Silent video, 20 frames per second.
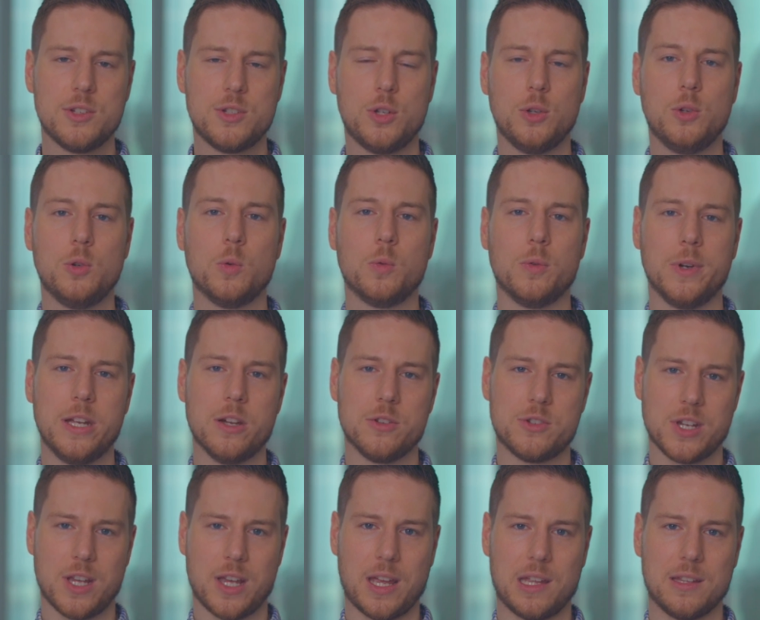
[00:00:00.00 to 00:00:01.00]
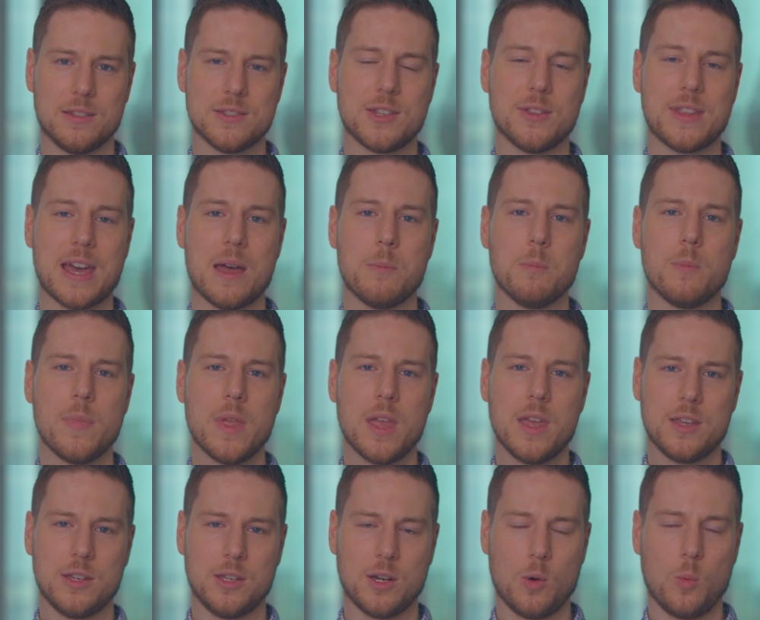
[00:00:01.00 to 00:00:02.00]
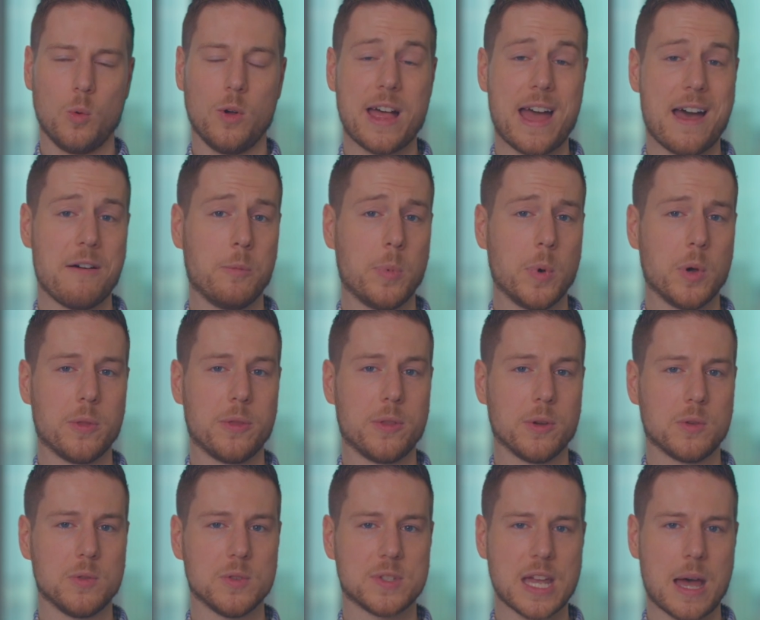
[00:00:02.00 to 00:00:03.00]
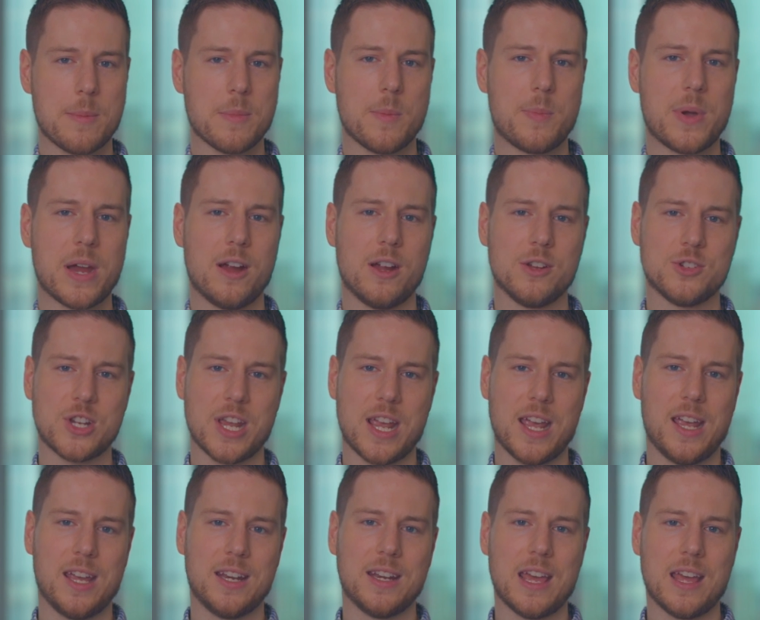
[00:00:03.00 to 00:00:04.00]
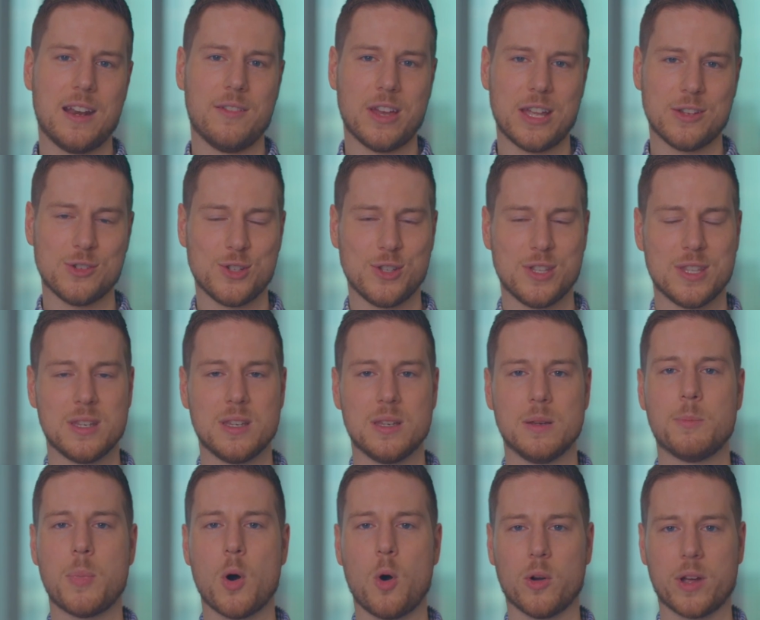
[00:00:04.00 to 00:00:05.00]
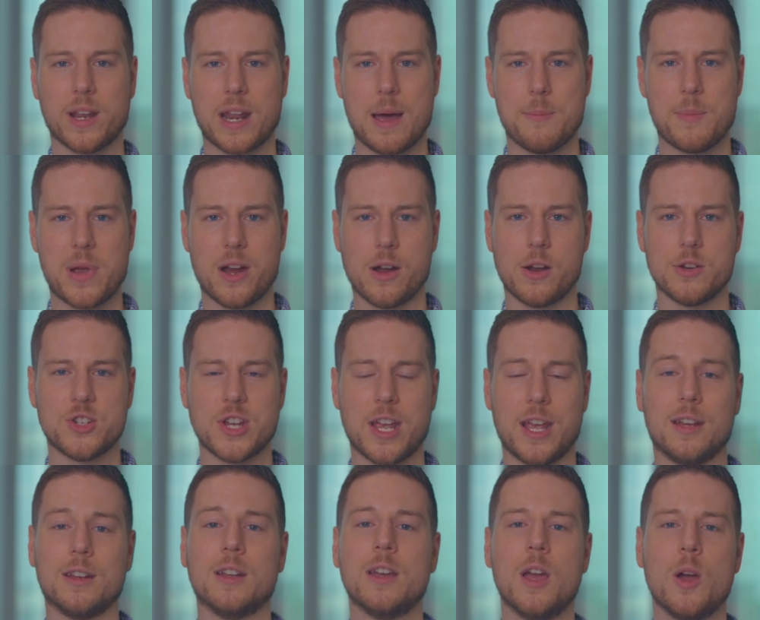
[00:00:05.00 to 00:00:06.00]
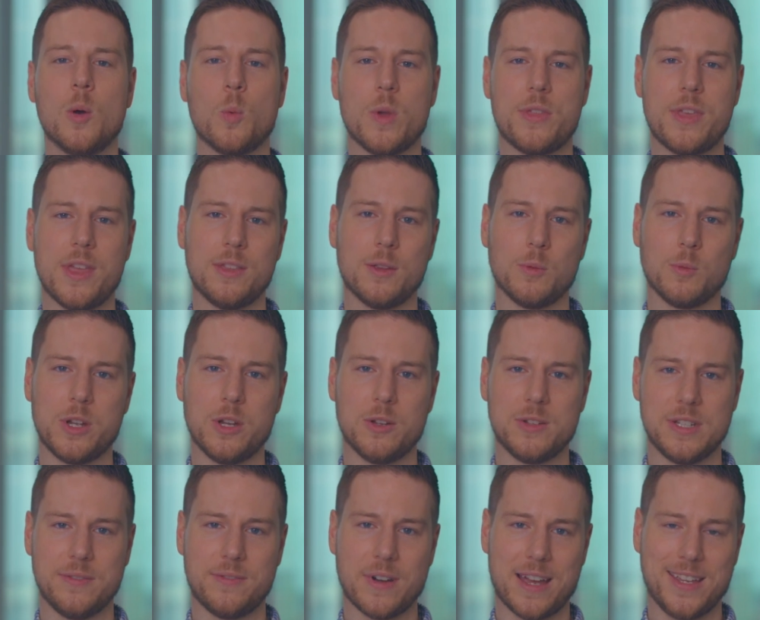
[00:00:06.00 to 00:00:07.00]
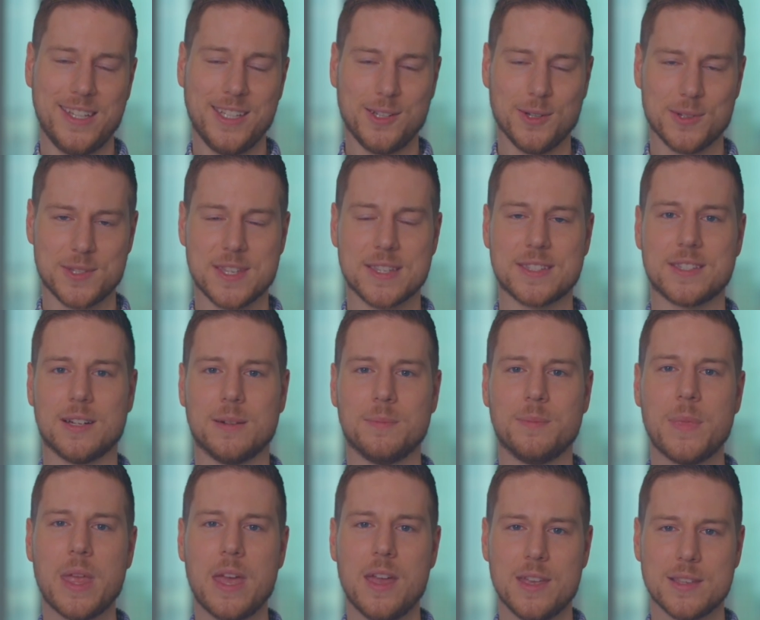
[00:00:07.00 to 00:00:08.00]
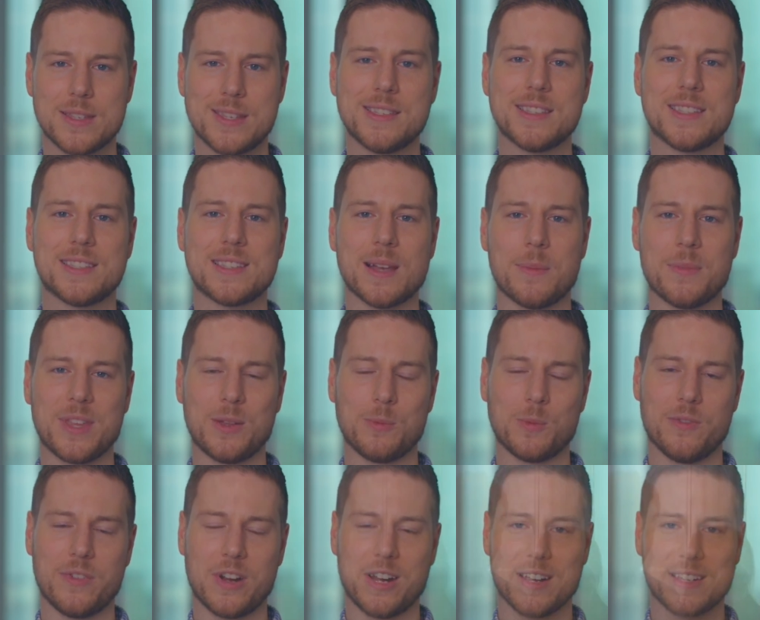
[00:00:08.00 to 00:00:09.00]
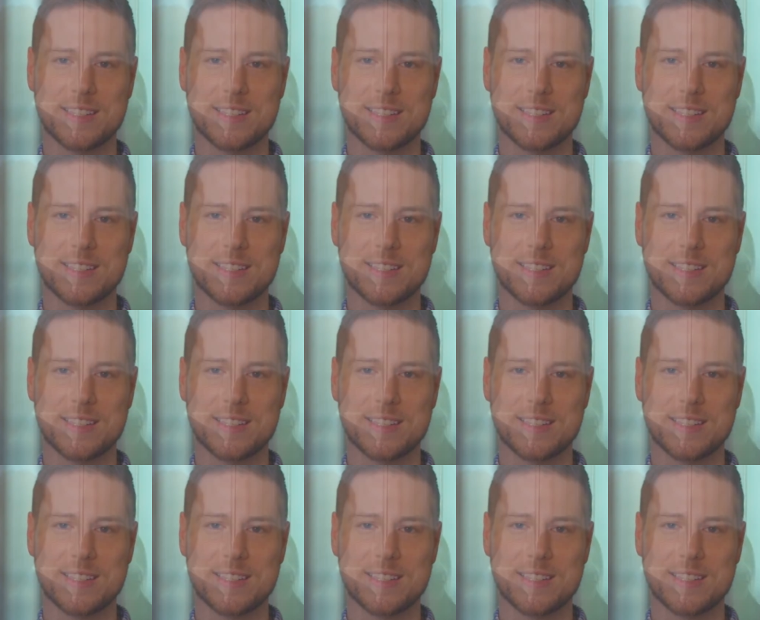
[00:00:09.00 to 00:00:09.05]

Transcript: to RioChain so that we'll have both the Kusama parachain and eventually the Polkadot parachain within the RioDeFi ecosystem. So this is something we're very